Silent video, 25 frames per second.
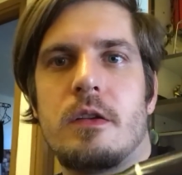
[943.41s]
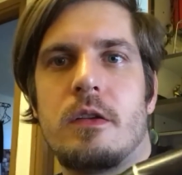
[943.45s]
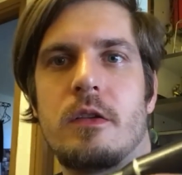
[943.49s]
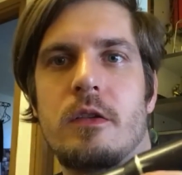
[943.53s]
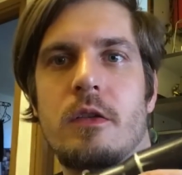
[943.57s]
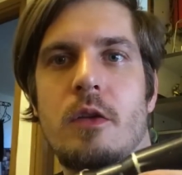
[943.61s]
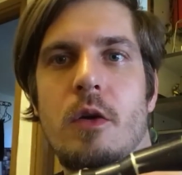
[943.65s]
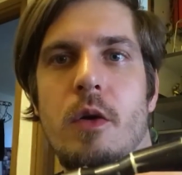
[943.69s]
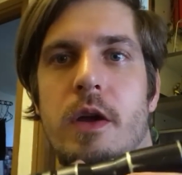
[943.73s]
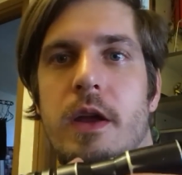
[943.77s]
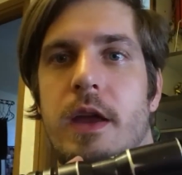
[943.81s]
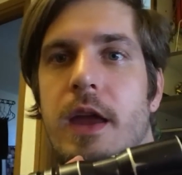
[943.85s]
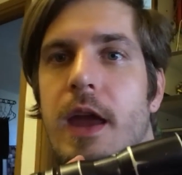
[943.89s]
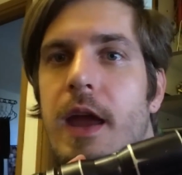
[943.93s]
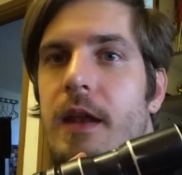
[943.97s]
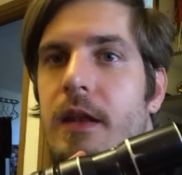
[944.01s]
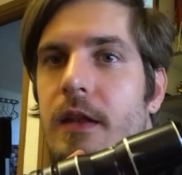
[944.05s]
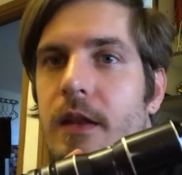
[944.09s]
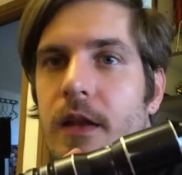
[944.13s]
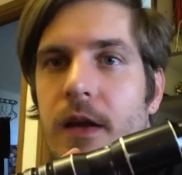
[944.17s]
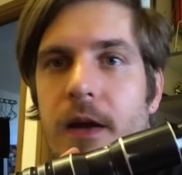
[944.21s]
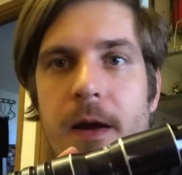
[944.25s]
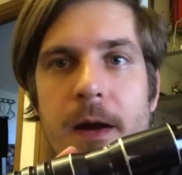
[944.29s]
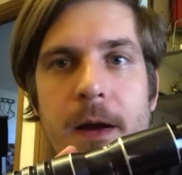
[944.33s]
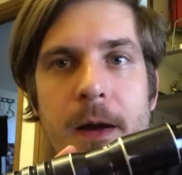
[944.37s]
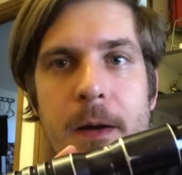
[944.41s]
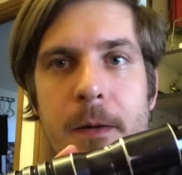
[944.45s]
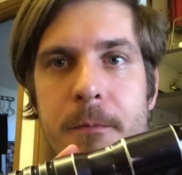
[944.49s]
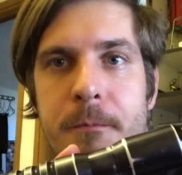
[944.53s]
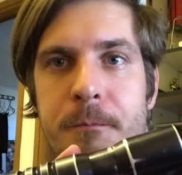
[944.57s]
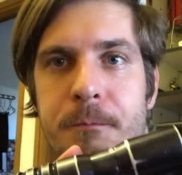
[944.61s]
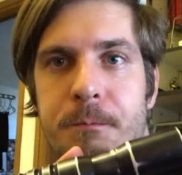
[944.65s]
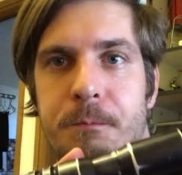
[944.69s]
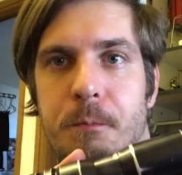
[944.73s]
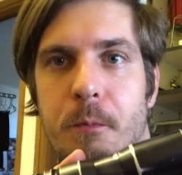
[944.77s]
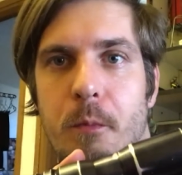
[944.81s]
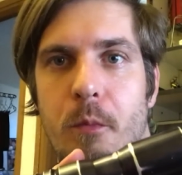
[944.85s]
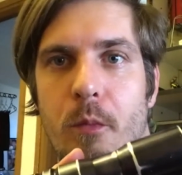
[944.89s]
So again,
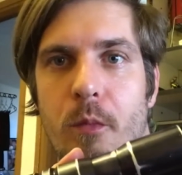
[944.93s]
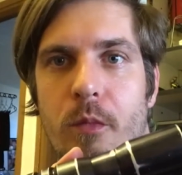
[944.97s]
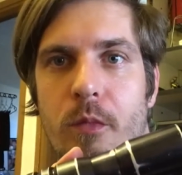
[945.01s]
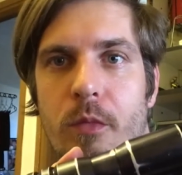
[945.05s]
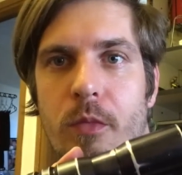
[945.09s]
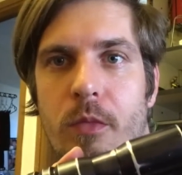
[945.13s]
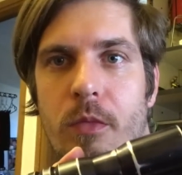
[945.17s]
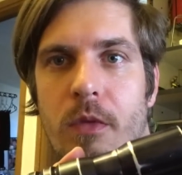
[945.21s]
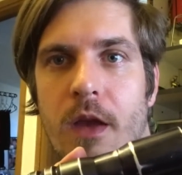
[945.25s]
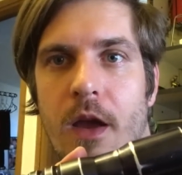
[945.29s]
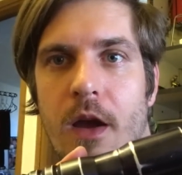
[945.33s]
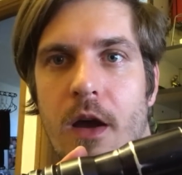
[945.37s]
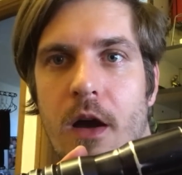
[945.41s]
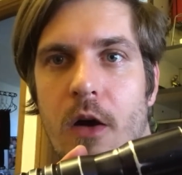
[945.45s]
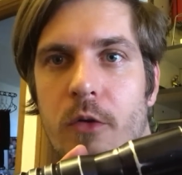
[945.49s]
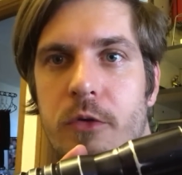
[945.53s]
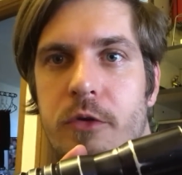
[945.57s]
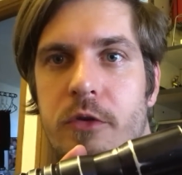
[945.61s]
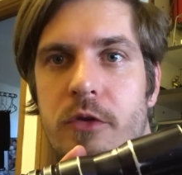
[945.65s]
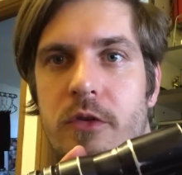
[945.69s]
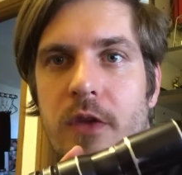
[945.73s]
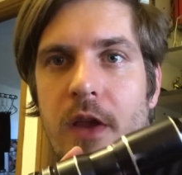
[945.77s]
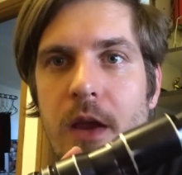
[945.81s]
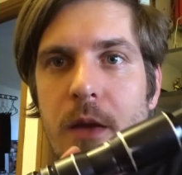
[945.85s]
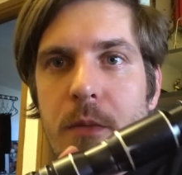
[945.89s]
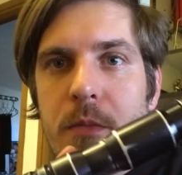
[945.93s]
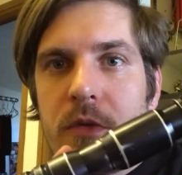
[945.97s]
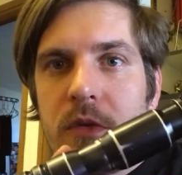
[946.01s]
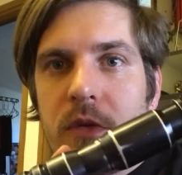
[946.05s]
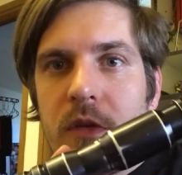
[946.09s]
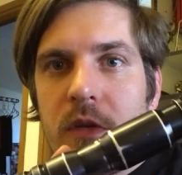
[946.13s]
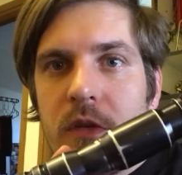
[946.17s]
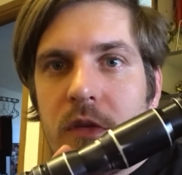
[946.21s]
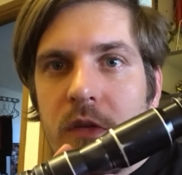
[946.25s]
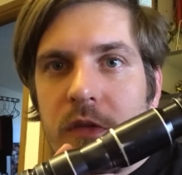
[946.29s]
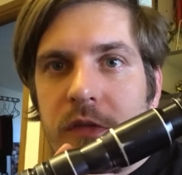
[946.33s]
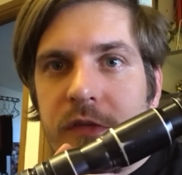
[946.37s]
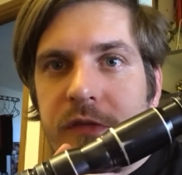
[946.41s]
Ultrasabers
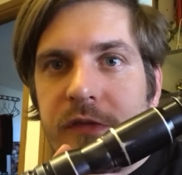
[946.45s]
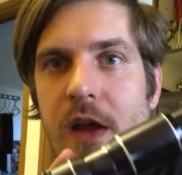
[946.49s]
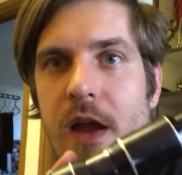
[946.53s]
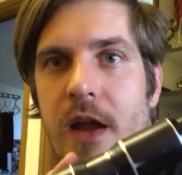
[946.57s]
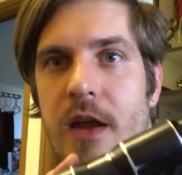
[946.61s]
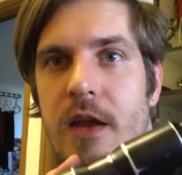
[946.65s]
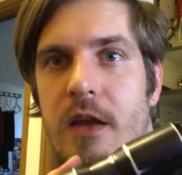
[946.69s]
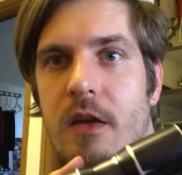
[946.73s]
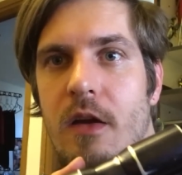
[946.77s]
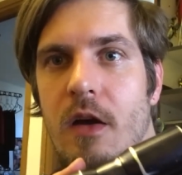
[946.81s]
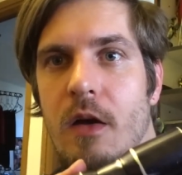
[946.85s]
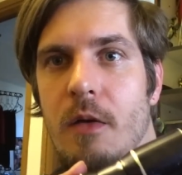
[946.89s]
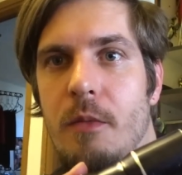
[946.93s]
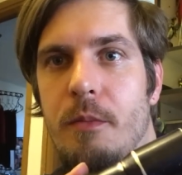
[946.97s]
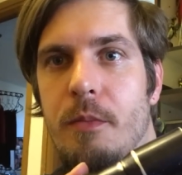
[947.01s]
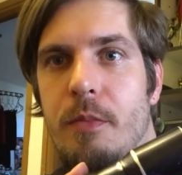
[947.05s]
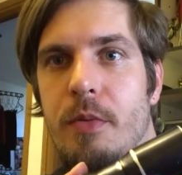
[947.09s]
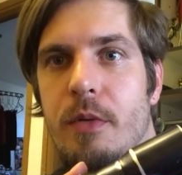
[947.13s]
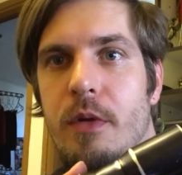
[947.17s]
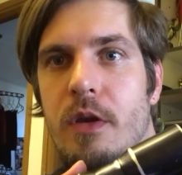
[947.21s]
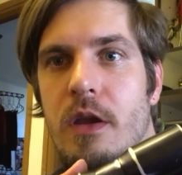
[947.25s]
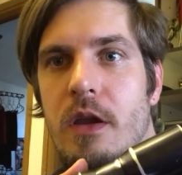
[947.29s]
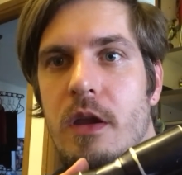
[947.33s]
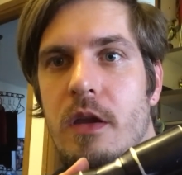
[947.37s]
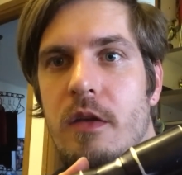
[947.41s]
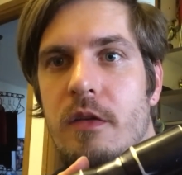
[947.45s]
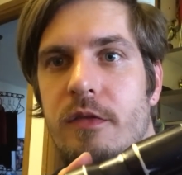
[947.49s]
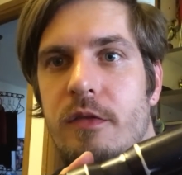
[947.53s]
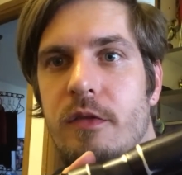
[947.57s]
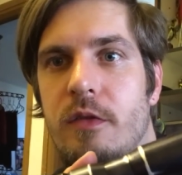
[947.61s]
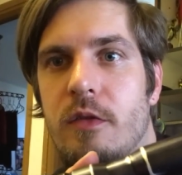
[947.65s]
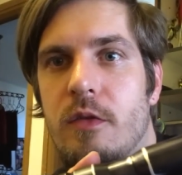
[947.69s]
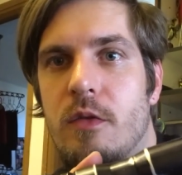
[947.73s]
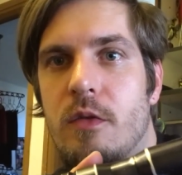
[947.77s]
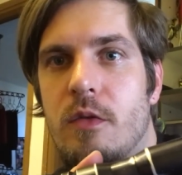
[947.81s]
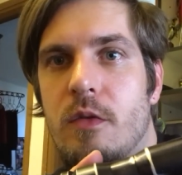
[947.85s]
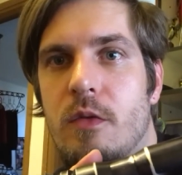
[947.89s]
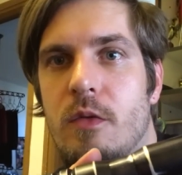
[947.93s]
is a fine company if
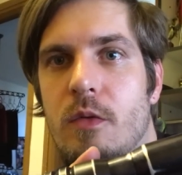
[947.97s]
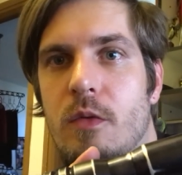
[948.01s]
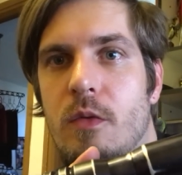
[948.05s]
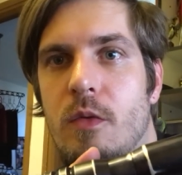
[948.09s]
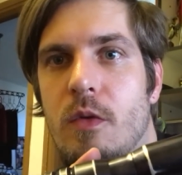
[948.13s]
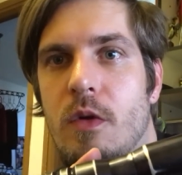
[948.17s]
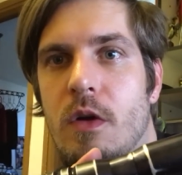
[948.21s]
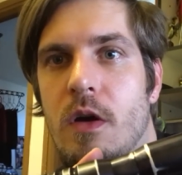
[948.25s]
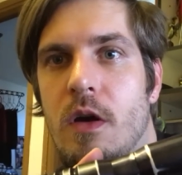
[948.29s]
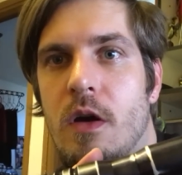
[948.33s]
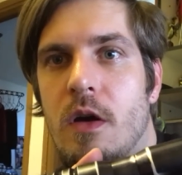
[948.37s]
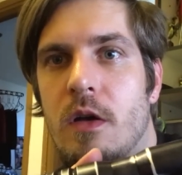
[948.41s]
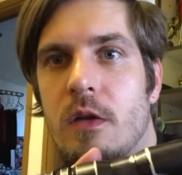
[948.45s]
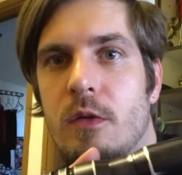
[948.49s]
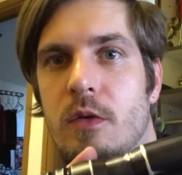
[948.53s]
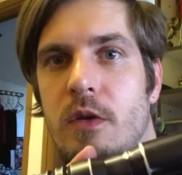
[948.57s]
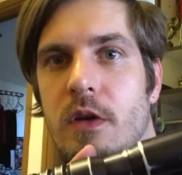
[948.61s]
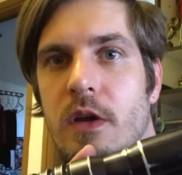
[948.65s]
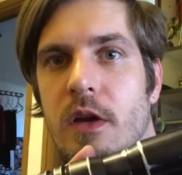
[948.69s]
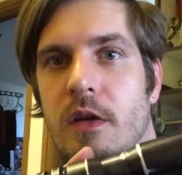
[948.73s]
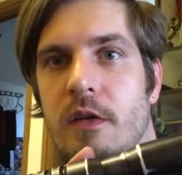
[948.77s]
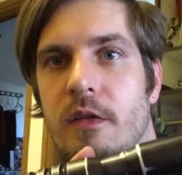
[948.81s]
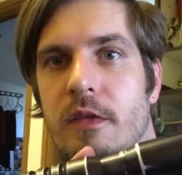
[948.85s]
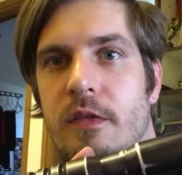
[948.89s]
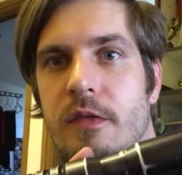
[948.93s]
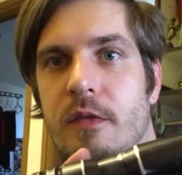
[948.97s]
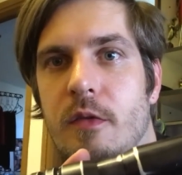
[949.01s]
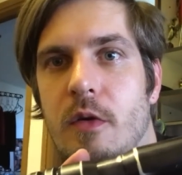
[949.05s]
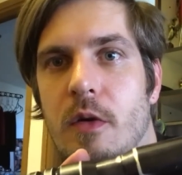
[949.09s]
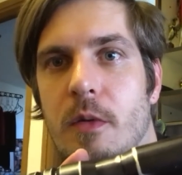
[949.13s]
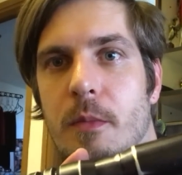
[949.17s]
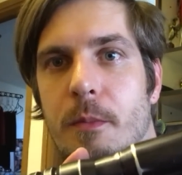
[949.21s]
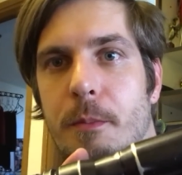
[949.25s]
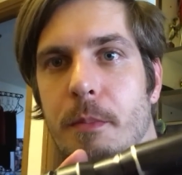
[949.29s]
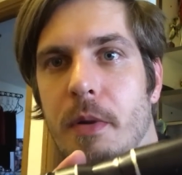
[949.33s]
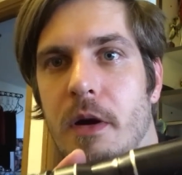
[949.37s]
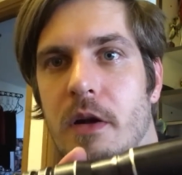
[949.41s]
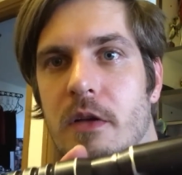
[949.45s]
you're looking
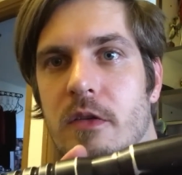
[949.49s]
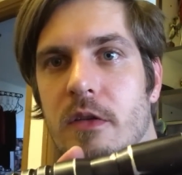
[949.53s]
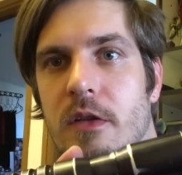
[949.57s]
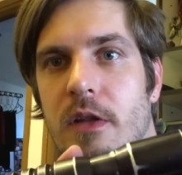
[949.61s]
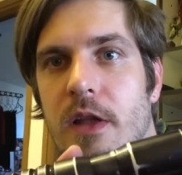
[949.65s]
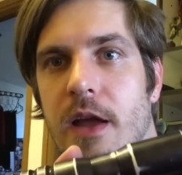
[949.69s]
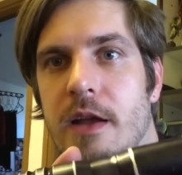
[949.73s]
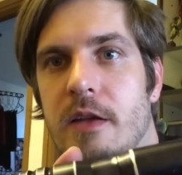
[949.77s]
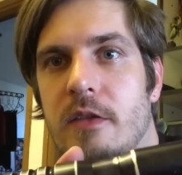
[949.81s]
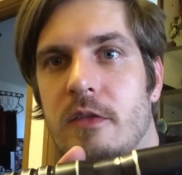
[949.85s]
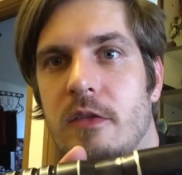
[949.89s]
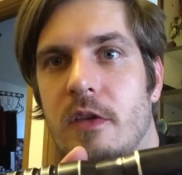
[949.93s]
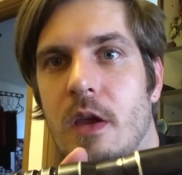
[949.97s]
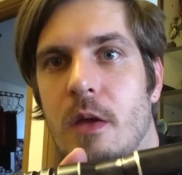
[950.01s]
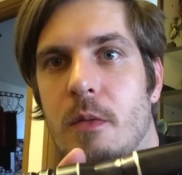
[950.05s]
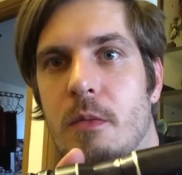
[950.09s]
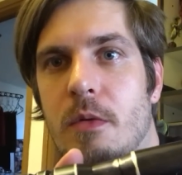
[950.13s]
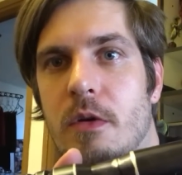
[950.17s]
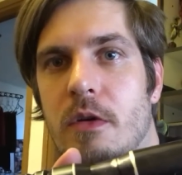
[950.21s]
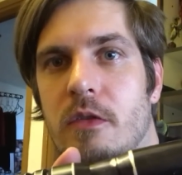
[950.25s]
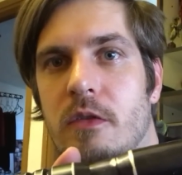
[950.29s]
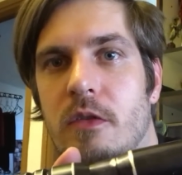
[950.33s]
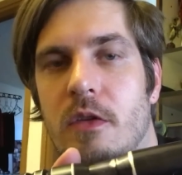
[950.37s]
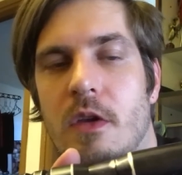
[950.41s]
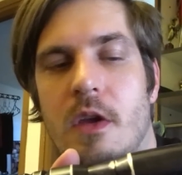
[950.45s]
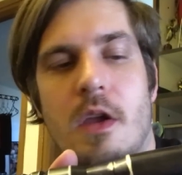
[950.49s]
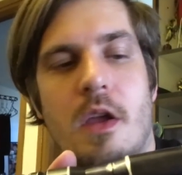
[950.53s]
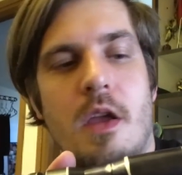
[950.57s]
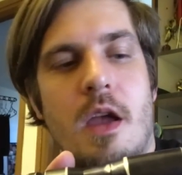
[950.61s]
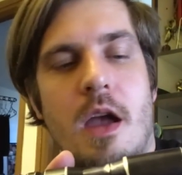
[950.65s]
for budget lightsabers.